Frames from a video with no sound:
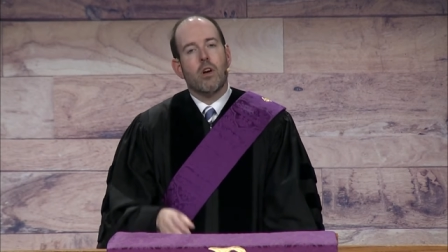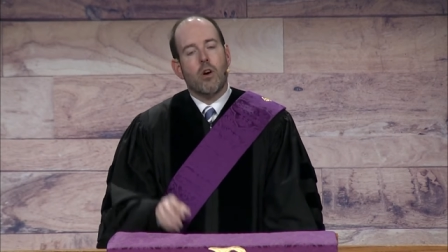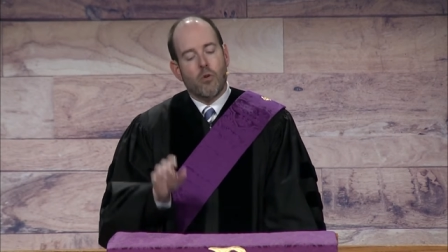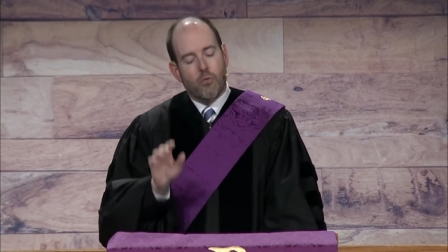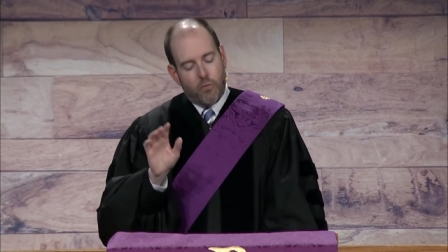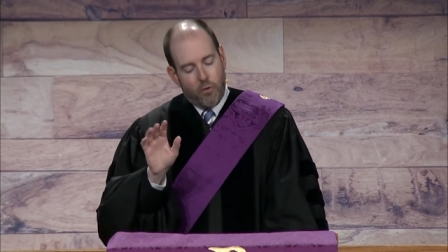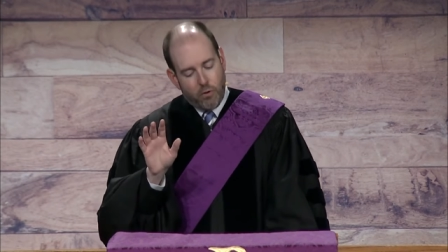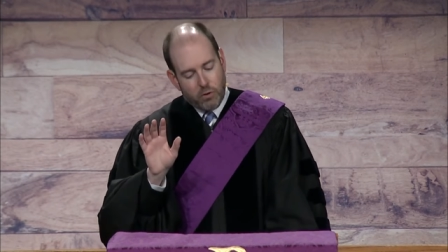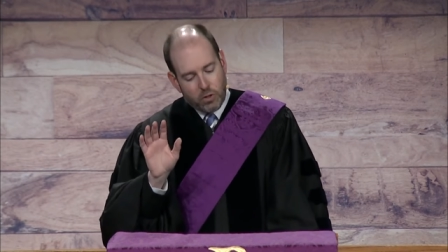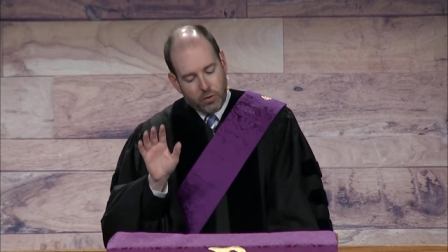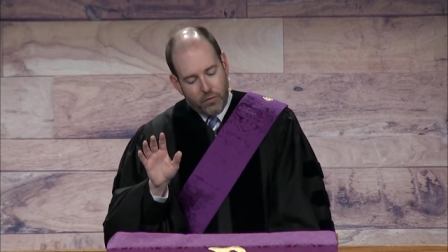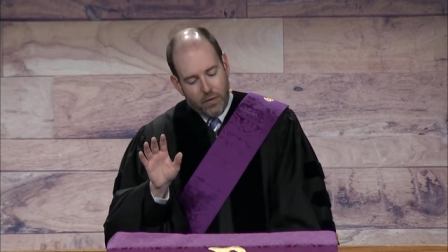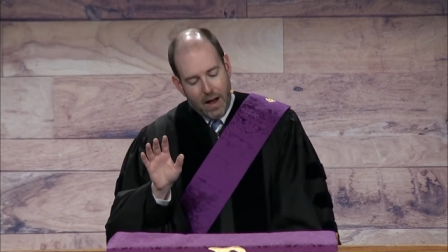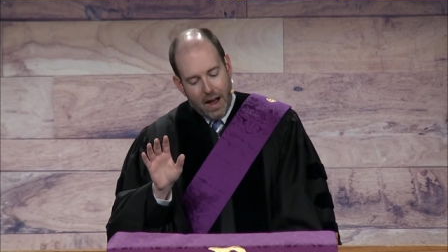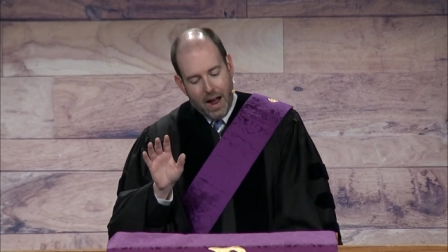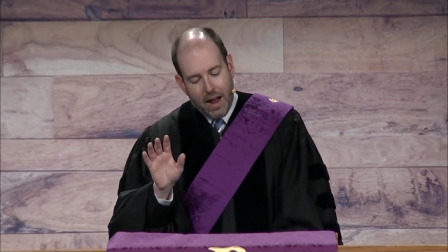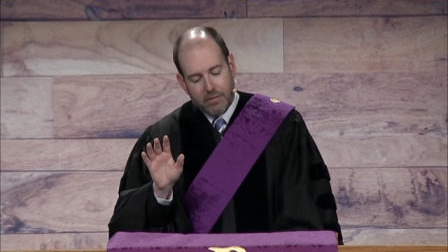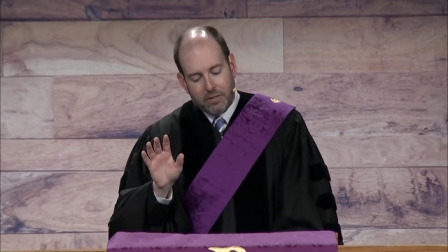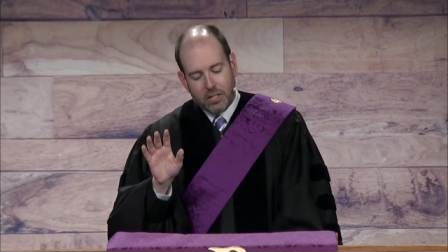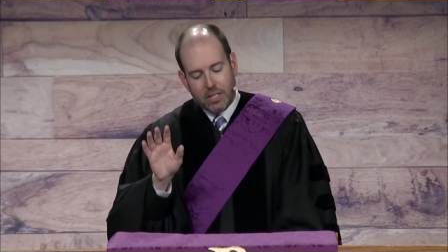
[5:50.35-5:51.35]
Verse
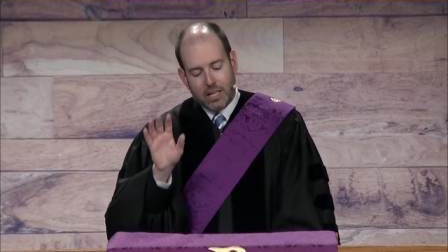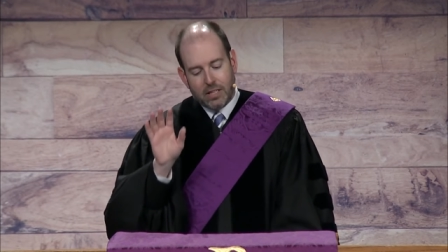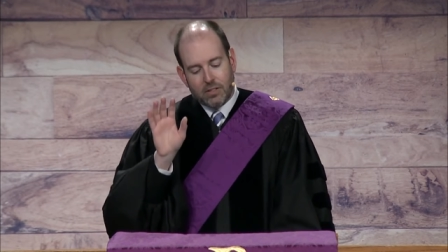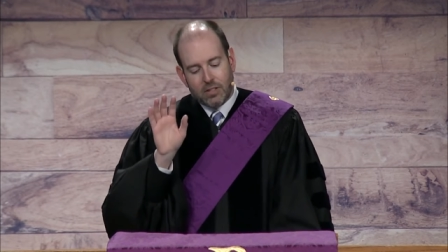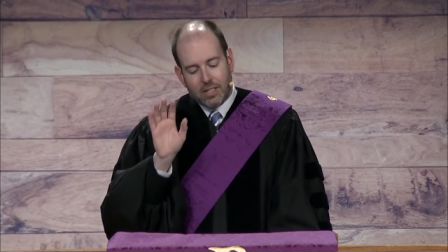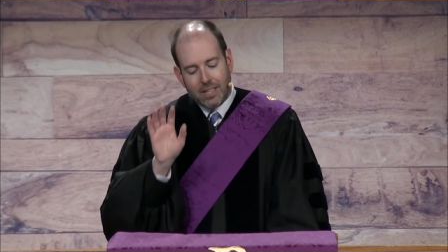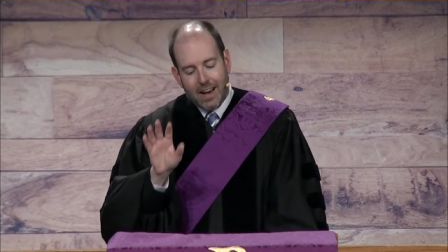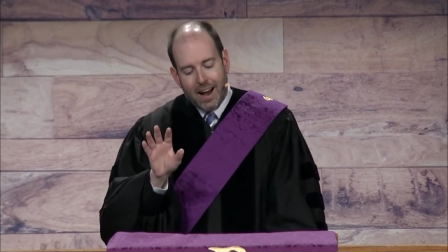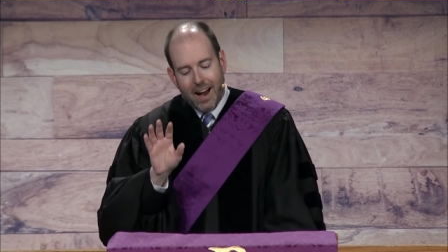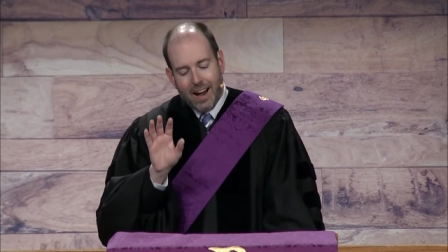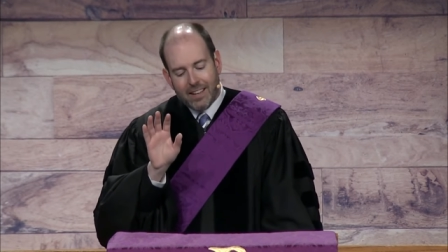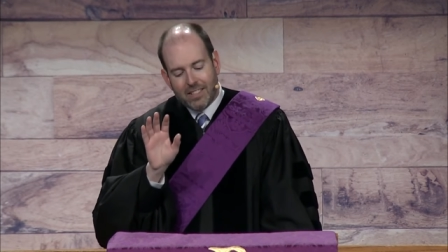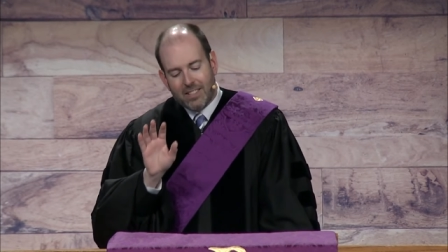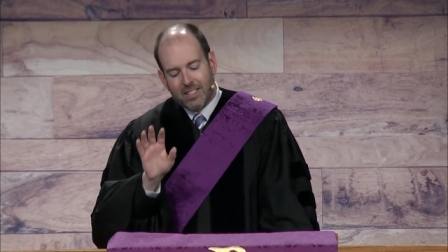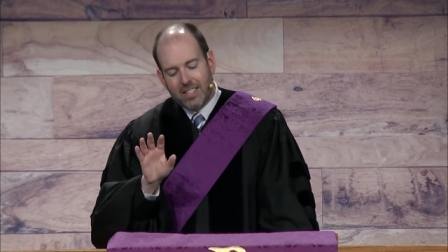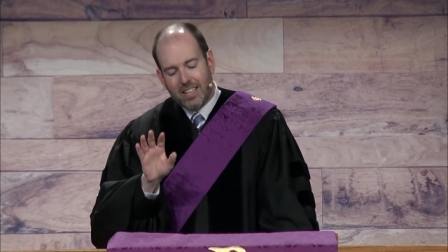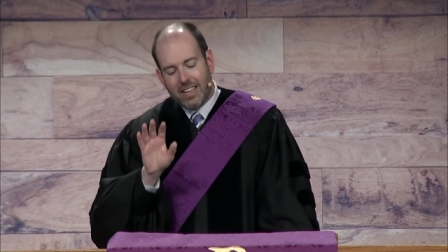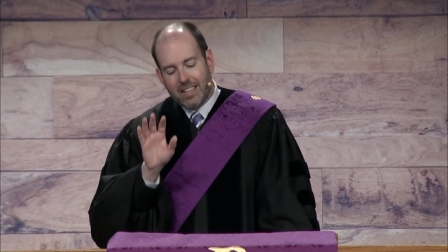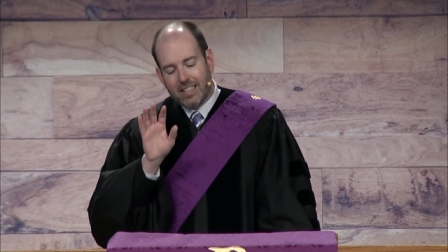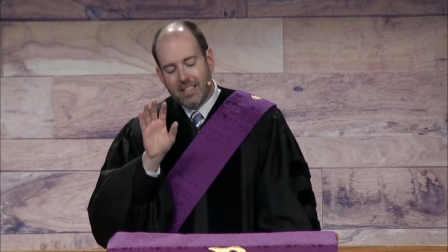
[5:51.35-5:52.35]
5 says, God
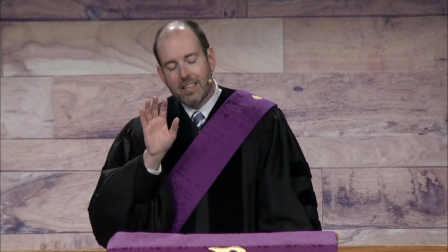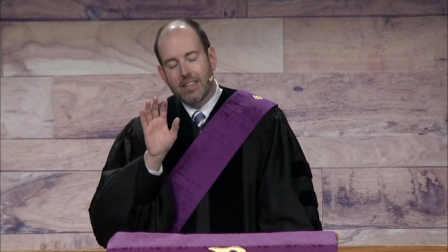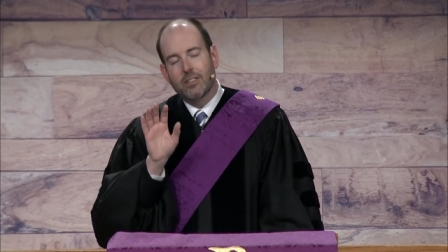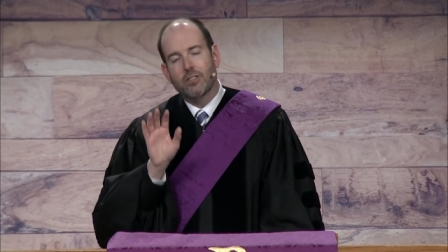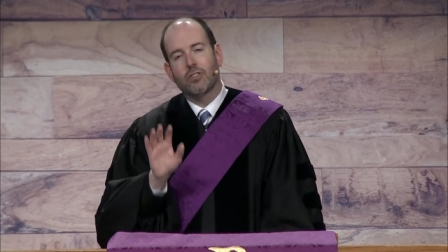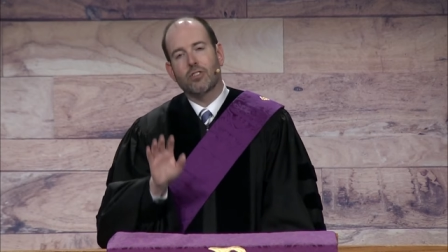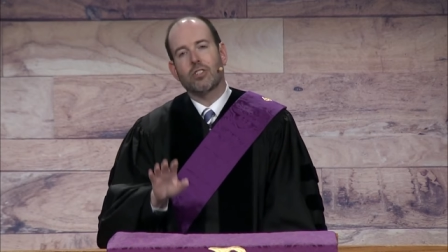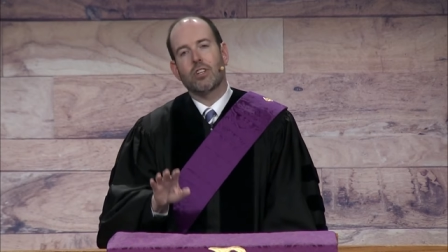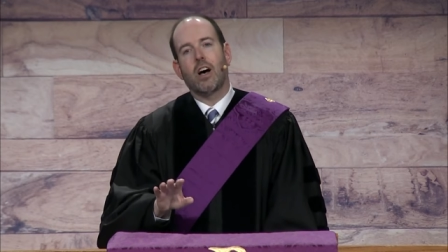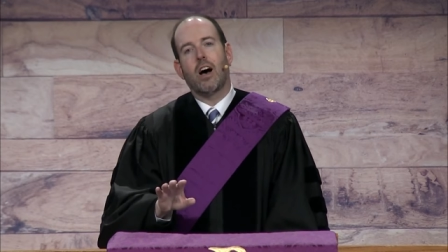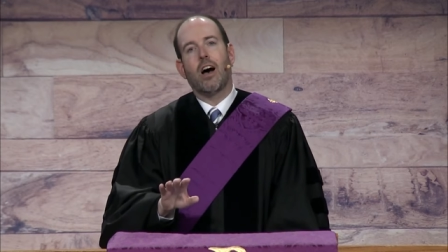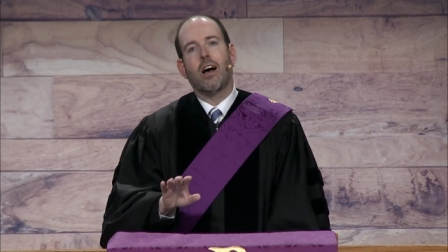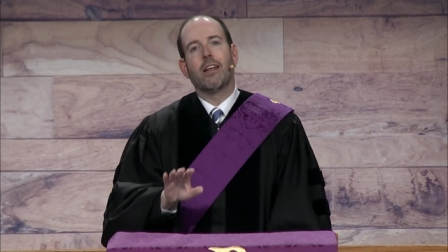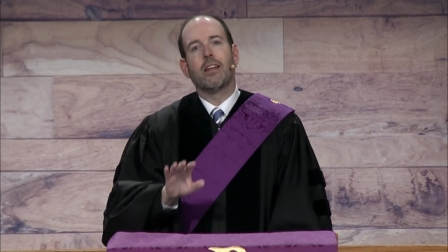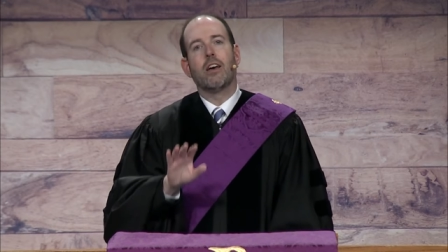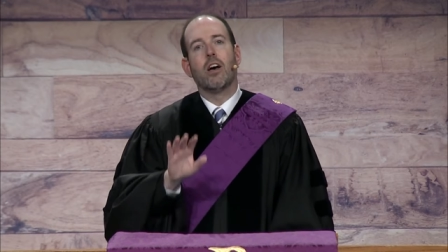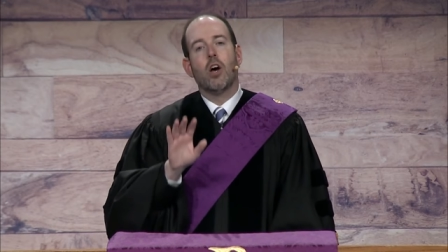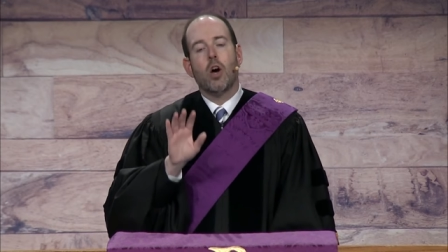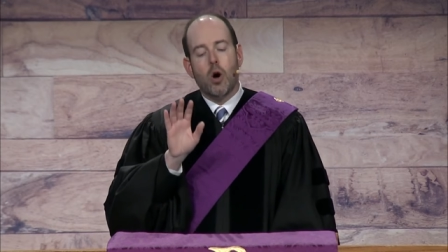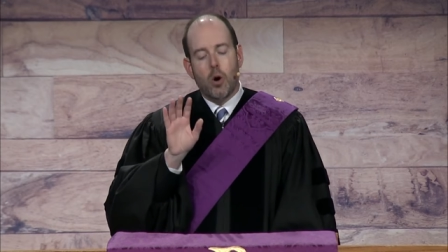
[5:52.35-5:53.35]
sent his son,